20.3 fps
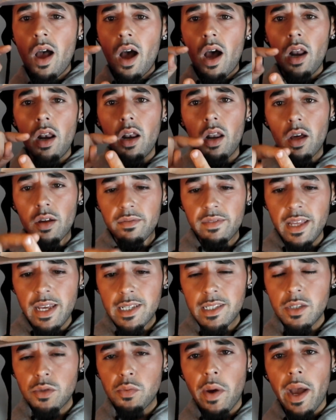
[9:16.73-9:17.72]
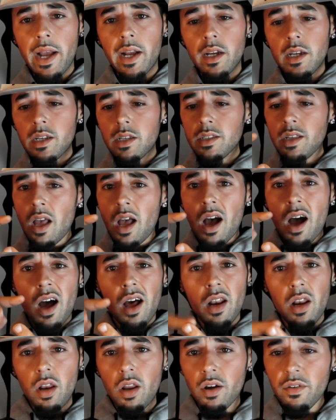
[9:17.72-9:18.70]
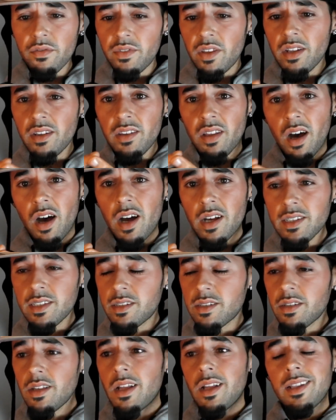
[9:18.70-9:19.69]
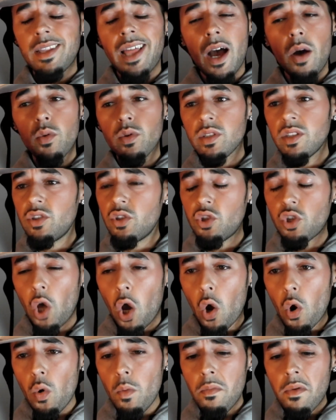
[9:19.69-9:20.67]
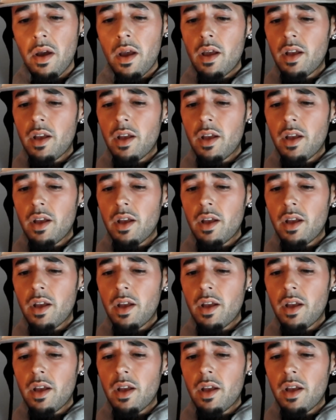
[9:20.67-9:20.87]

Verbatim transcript: I love their swaggers. I love the dance. That was dope.